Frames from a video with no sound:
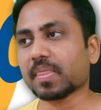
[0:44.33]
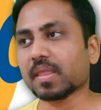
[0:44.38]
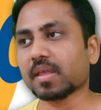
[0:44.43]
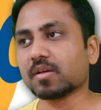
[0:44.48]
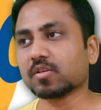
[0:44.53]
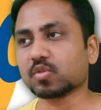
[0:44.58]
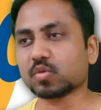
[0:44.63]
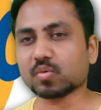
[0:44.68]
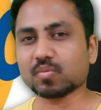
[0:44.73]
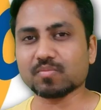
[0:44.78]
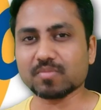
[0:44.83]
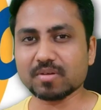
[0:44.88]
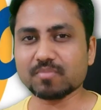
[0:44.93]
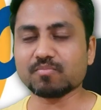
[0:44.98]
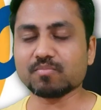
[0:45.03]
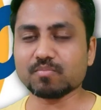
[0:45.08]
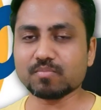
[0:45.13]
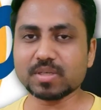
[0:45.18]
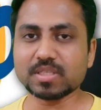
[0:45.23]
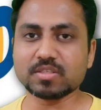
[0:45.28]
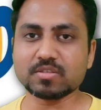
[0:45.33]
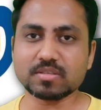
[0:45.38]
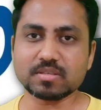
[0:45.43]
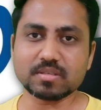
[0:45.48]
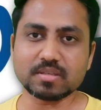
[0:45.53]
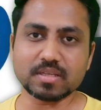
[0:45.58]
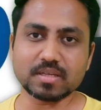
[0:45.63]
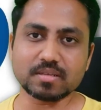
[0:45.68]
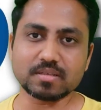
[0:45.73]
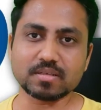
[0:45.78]
So
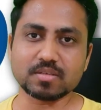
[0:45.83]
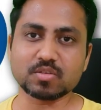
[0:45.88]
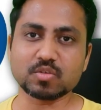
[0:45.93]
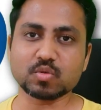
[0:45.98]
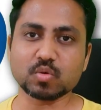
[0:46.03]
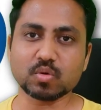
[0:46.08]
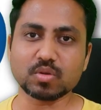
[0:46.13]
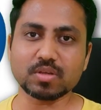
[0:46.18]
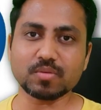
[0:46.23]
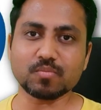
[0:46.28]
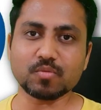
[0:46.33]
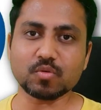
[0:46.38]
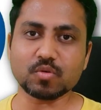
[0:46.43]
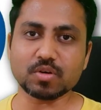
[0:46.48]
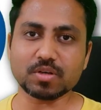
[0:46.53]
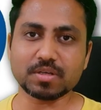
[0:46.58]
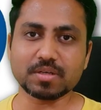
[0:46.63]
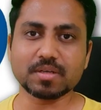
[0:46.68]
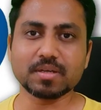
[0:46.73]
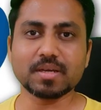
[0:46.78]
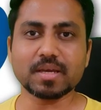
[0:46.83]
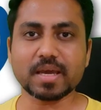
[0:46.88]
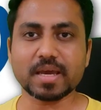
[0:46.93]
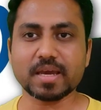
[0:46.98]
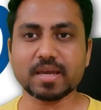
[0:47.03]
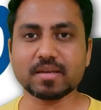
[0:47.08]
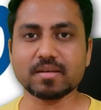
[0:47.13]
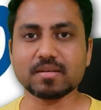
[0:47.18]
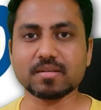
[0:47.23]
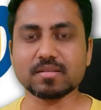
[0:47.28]
means there is storyboard,
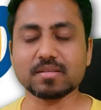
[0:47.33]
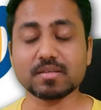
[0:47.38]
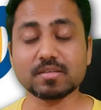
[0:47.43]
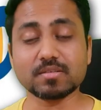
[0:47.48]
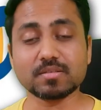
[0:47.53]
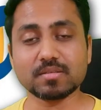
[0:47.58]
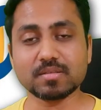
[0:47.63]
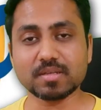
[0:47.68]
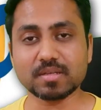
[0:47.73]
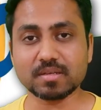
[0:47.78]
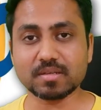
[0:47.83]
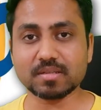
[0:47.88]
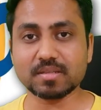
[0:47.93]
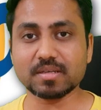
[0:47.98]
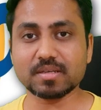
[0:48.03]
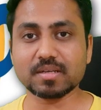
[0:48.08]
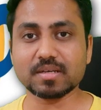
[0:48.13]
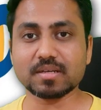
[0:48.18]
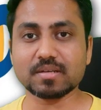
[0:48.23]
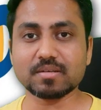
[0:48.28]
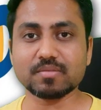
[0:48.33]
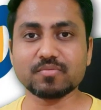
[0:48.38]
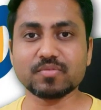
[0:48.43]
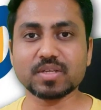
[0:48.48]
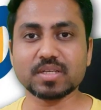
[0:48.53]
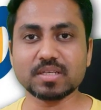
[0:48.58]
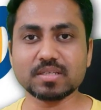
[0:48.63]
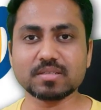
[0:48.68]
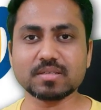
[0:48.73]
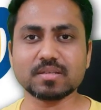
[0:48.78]
and there are
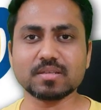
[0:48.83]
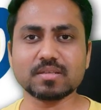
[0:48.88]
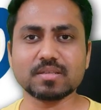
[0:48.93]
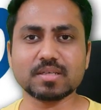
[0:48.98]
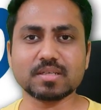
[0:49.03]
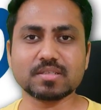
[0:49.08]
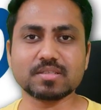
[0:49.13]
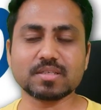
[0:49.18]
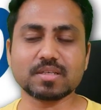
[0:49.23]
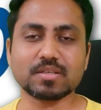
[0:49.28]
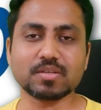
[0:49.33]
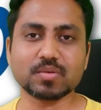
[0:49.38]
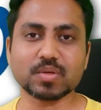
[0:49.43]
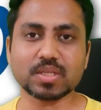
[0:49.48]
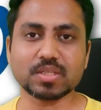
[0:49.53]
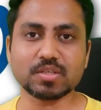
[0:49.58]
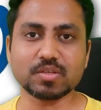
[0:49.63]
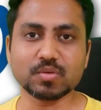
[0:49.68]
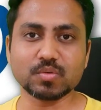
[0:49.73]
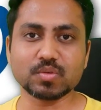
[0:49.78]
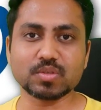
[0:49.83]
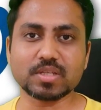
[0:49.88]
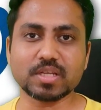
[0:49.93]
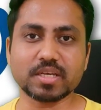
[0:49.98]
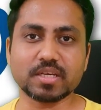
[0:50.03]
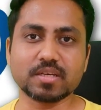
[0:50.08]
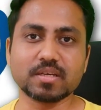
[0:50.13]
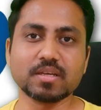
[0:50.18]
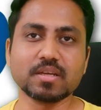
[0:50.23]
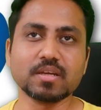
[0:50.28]
various other things that you can use,
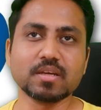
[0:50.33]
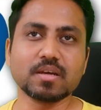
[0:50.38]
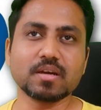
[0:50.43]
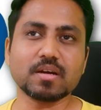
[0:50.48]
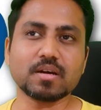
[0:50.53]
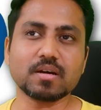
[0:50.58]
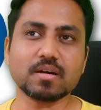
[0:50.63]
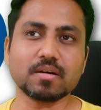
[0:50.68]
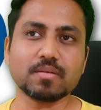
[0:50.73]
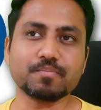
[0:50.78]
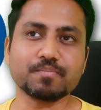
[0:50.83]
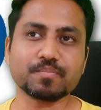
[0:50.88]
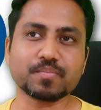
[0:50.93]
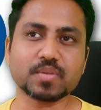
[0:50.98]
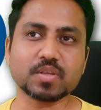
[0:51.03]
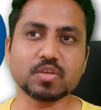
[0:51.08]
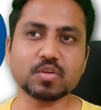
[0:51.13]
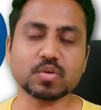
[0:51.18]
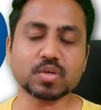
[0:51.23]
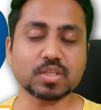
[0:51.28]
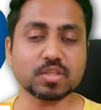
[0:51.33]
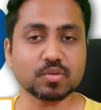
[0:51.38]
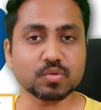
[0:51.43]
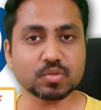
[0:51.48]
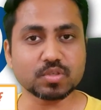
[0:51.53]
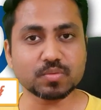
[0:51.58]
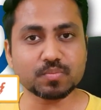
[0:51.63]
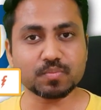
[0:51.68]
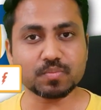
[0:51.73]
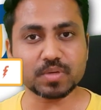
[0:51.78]
like you can
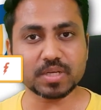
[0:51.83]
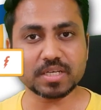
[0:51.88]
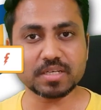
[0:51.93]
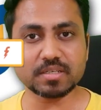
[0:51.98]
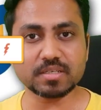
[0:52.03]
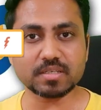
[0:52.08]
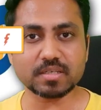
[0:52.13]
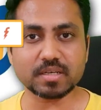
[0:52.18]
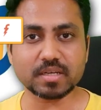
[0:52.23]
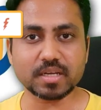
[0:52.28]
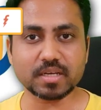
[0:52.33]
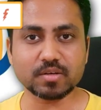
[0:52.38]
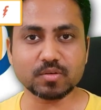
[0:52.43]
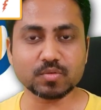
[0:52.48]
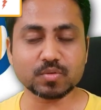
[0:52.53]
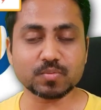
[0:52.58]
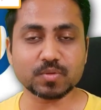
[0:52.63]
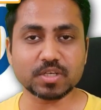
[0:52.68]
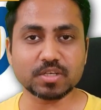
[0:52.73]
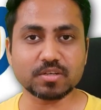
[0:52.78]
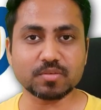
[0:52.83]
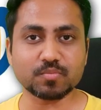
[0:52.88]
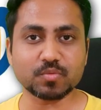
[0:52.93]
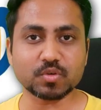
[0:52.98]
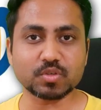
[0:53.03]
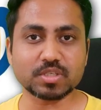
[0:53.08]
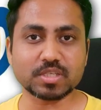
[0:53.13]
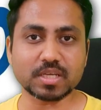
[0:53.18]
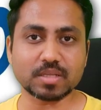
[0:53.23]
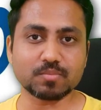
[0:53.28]
use end of sprint
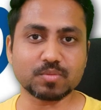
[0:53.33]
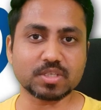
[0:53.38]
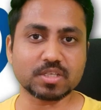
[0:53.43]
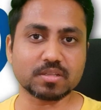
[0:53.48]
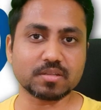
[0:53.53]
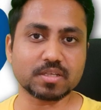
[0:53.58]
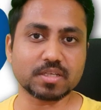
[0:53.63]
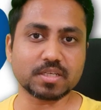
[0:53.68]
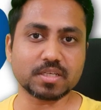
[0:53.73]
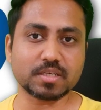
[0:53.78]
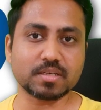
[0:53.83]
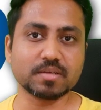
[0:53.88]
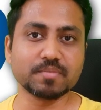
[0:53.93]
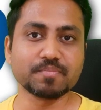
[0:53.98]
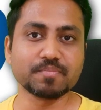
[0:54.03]
reports can be generated